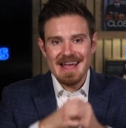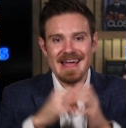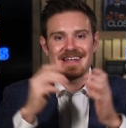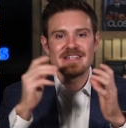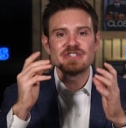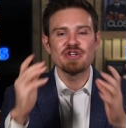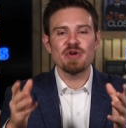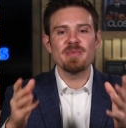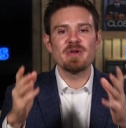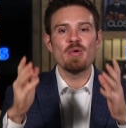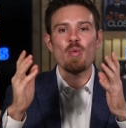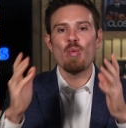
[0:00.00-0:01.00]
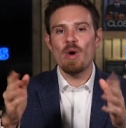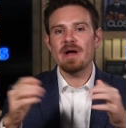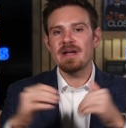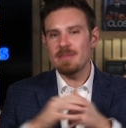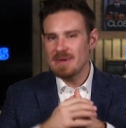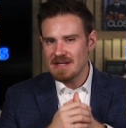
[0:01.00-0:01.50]
and determine
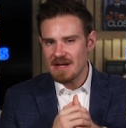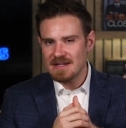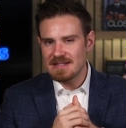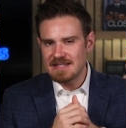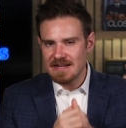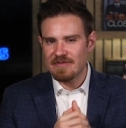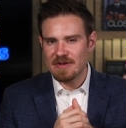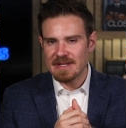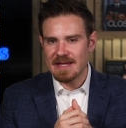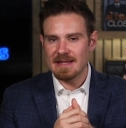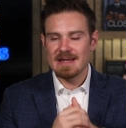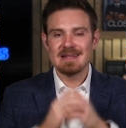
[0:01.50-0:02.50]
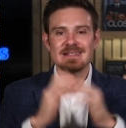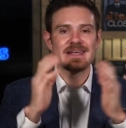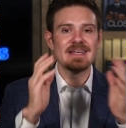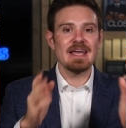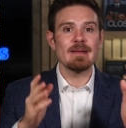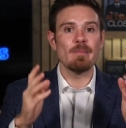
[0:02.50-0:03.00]
what can be done differently to
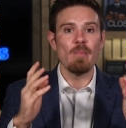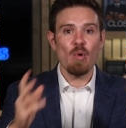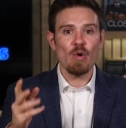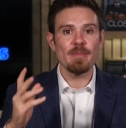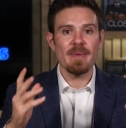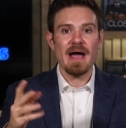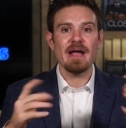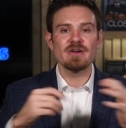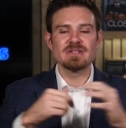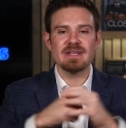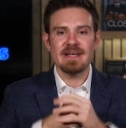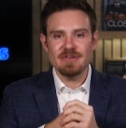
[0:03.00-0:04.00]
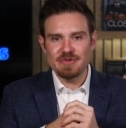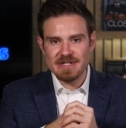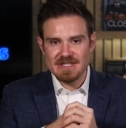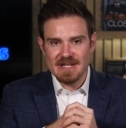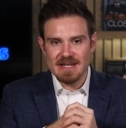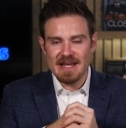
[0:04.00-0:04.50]
get more buyers
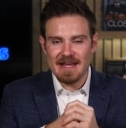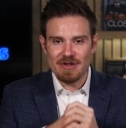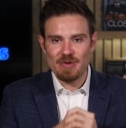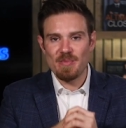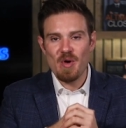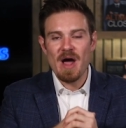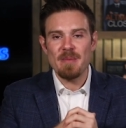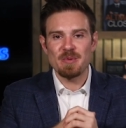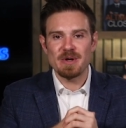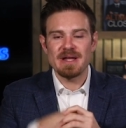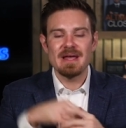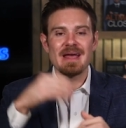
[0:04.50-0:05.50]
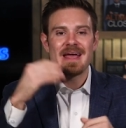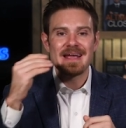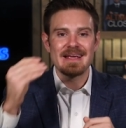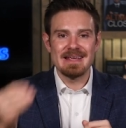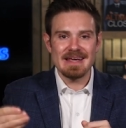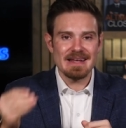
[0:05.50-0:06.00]
interested in their property
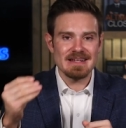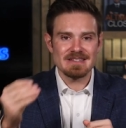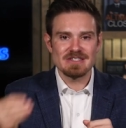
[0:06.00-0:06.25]
and get it